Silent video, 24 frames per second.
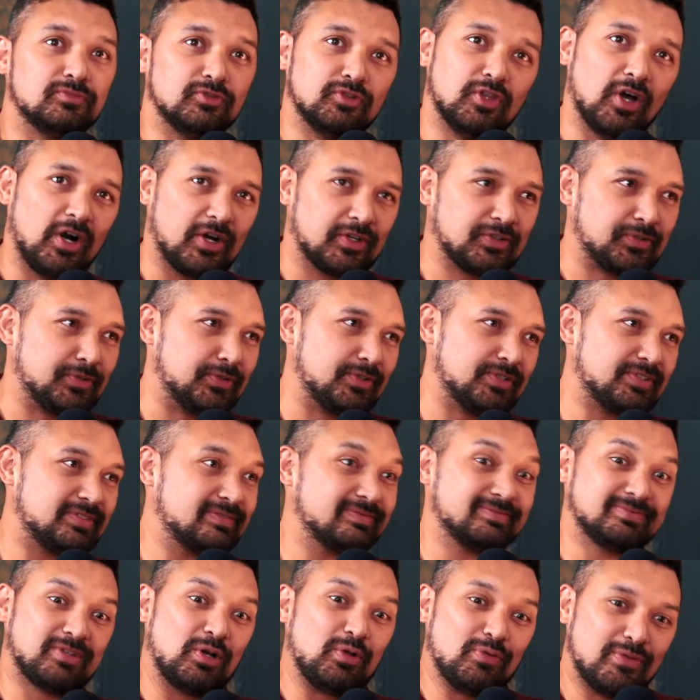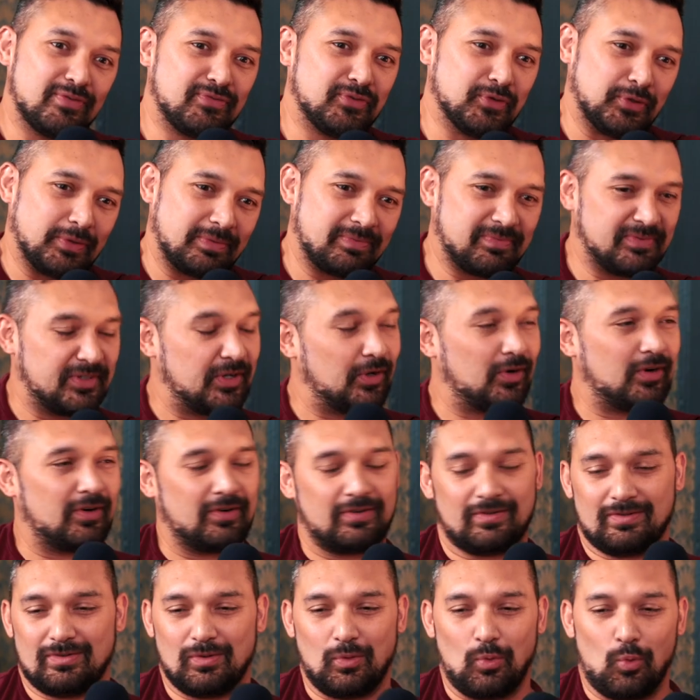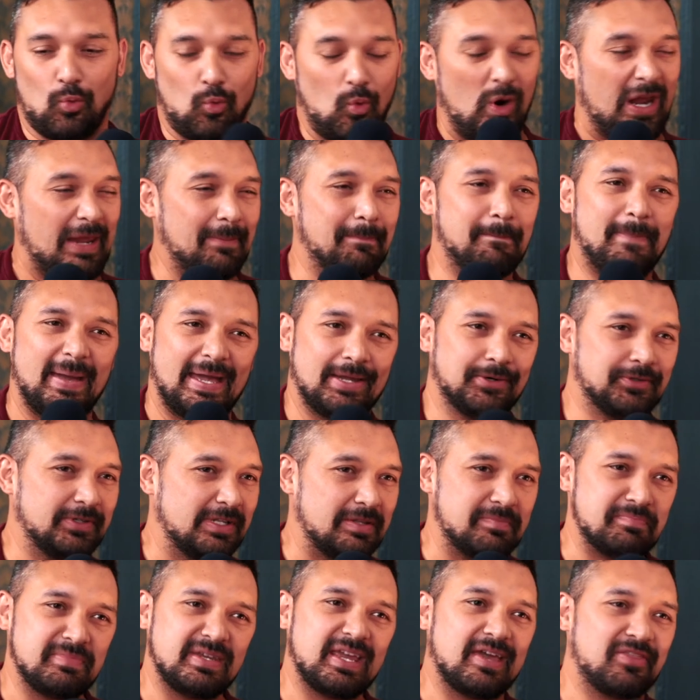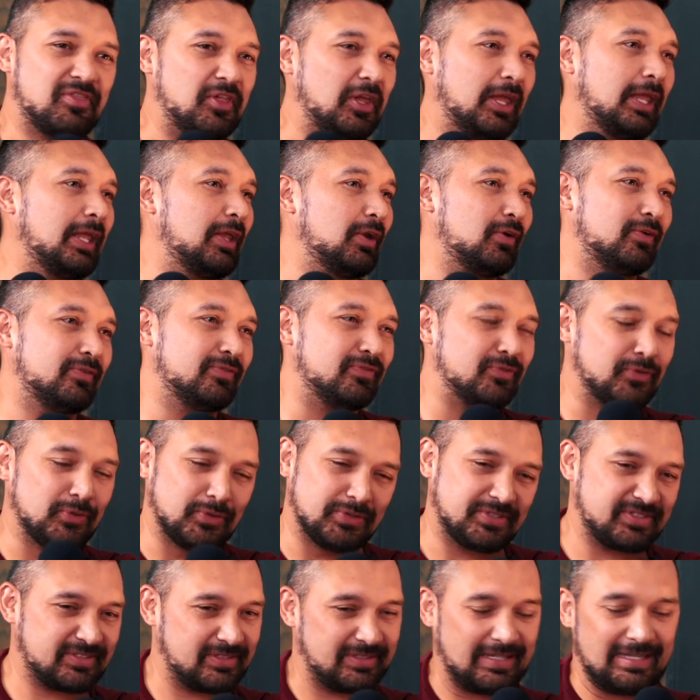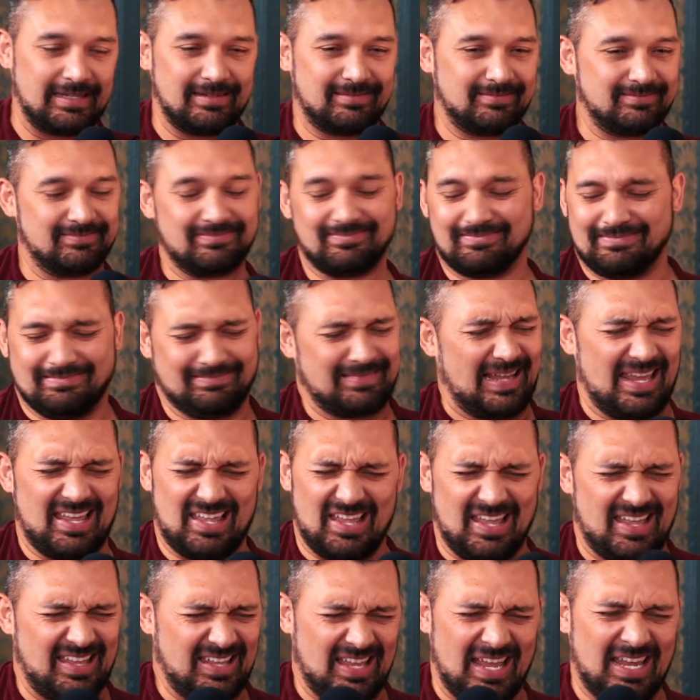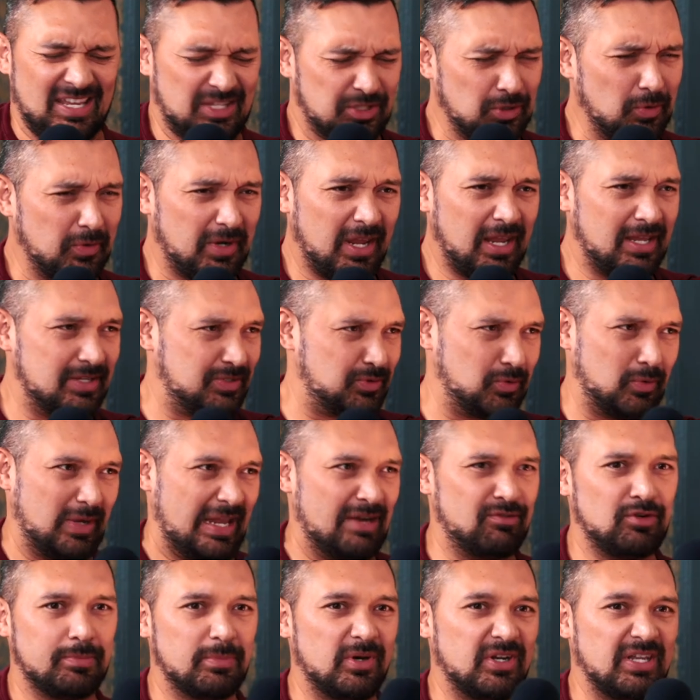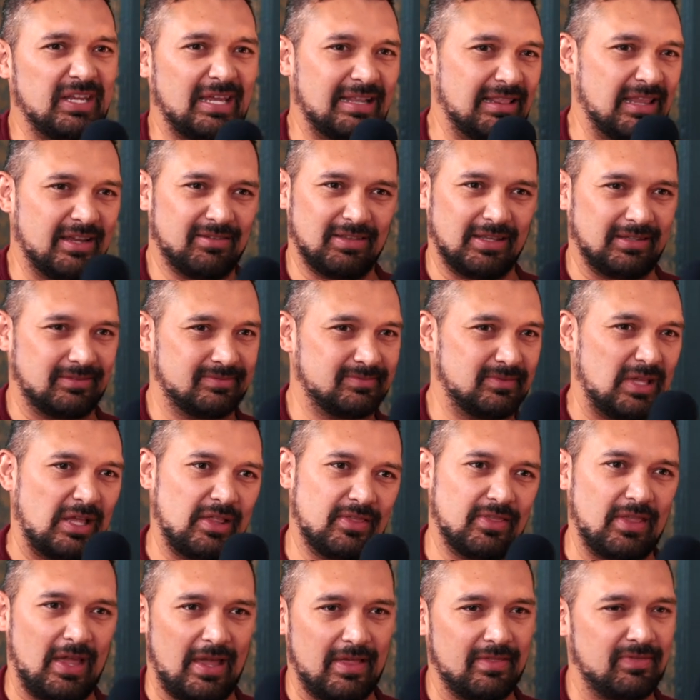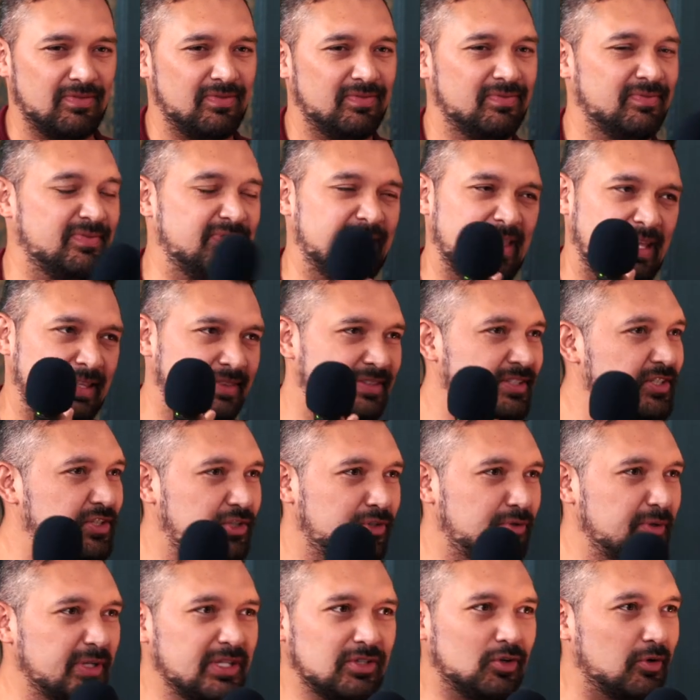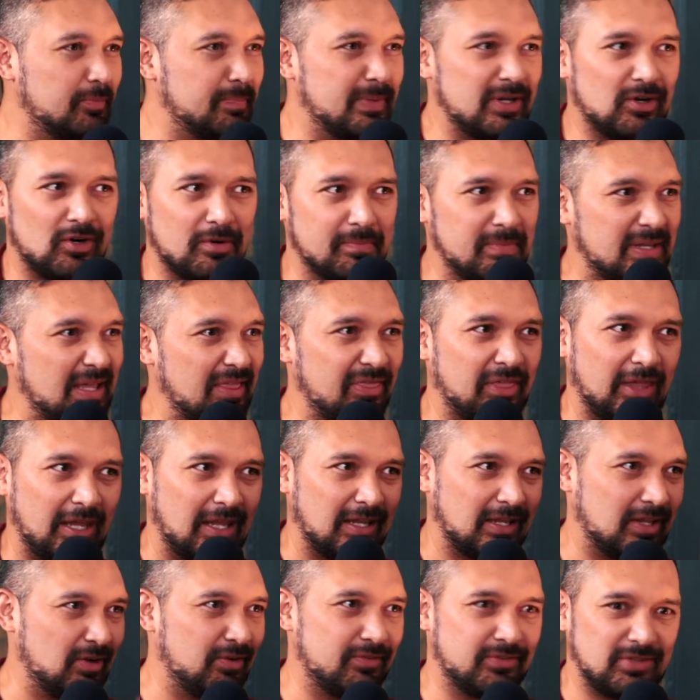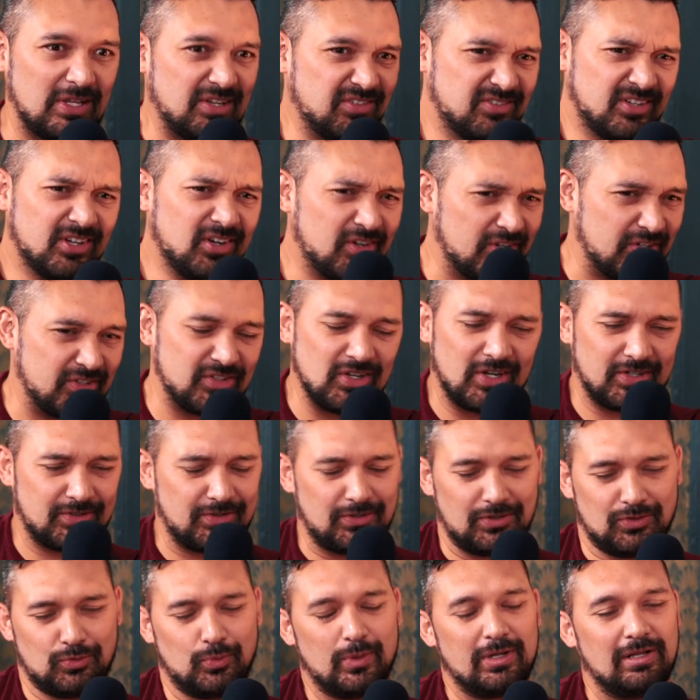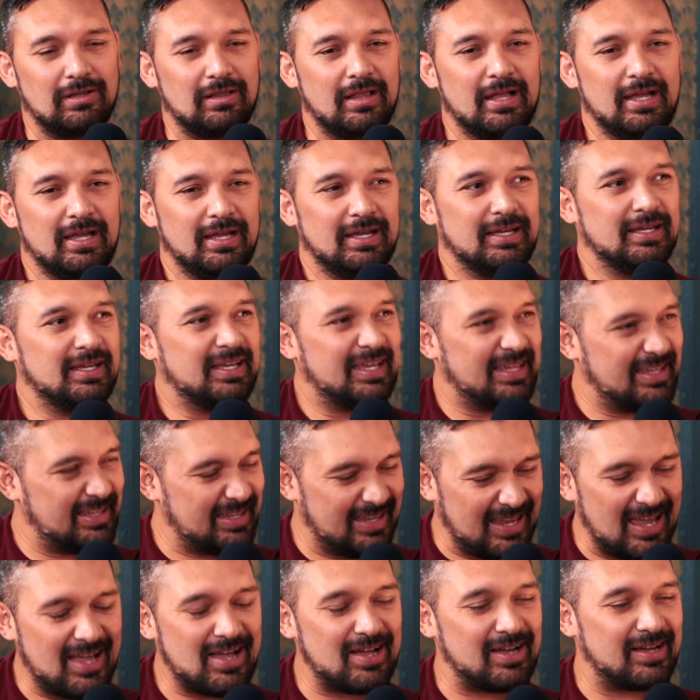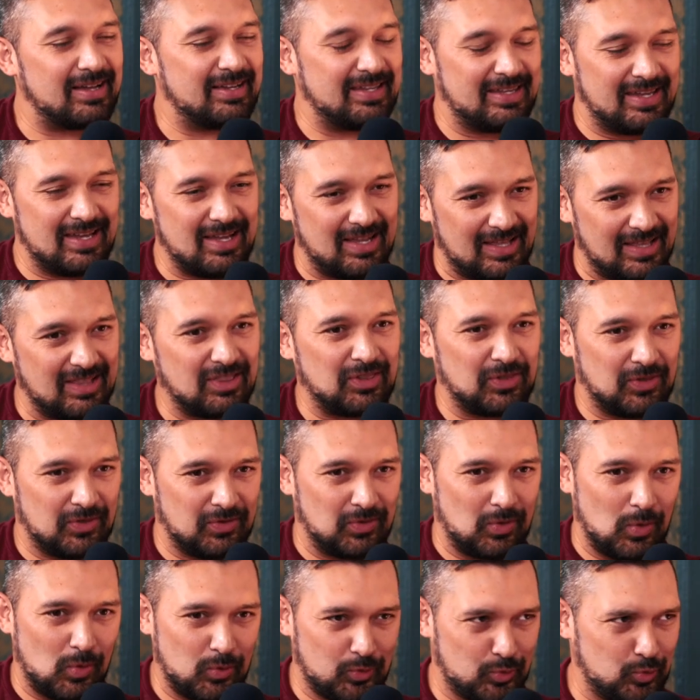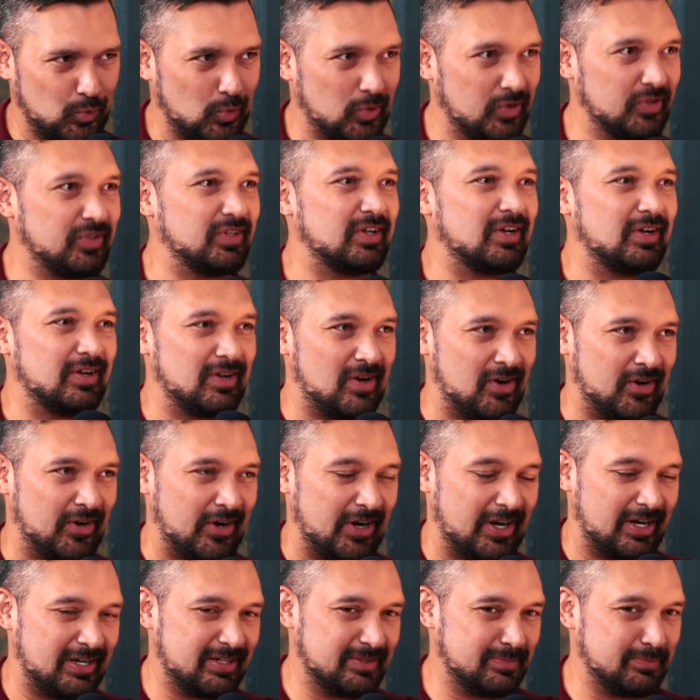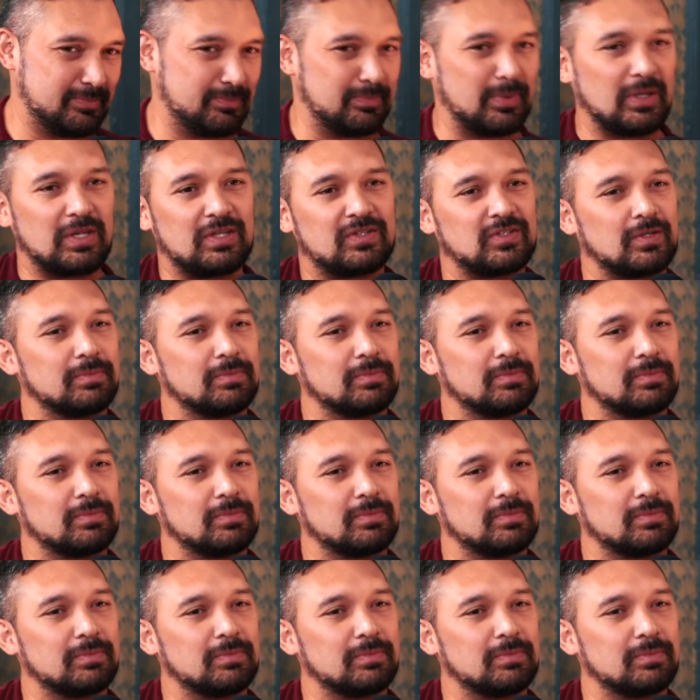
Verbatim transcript: doctors of the foot. They're mm-hmm. way better than me at taking care of foots, and it, it's okay. So everybody can like, like dentistry, they're better at me at taking care of. They, they are doctors as well. So they are doctors. Yeah. Okay. Yeah, those one are. But